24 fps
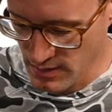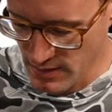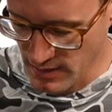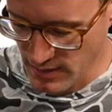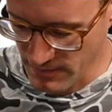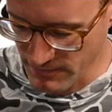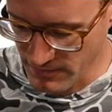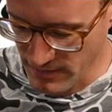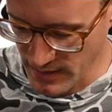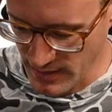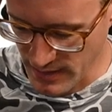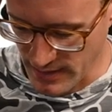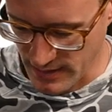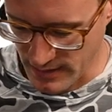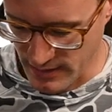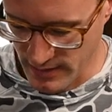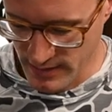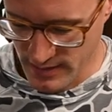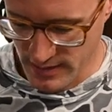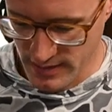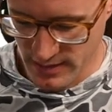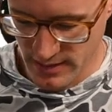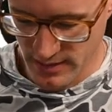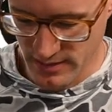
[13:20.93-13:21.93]
I've got
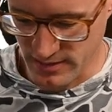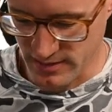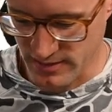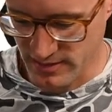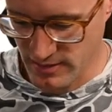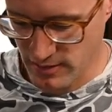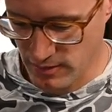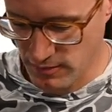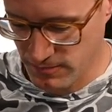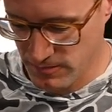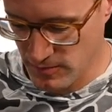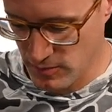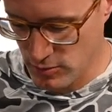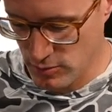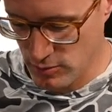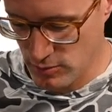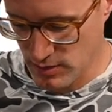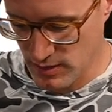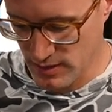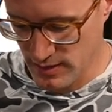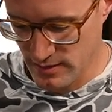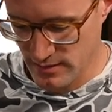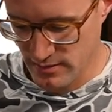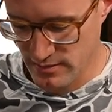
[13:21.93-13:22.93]
the telephoto
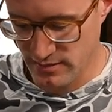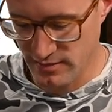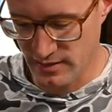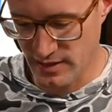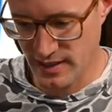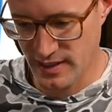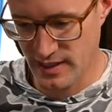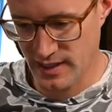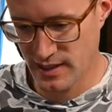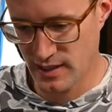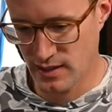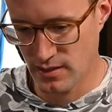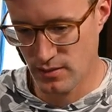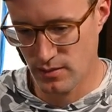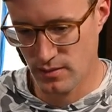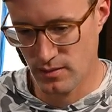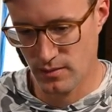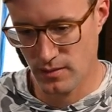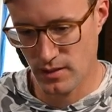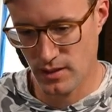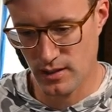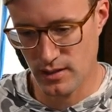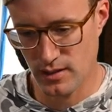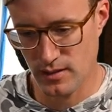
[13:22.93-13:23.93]
lens and
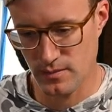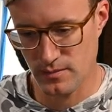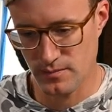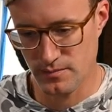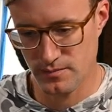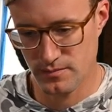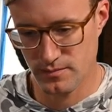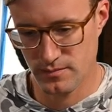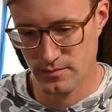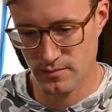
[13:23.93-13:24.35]
my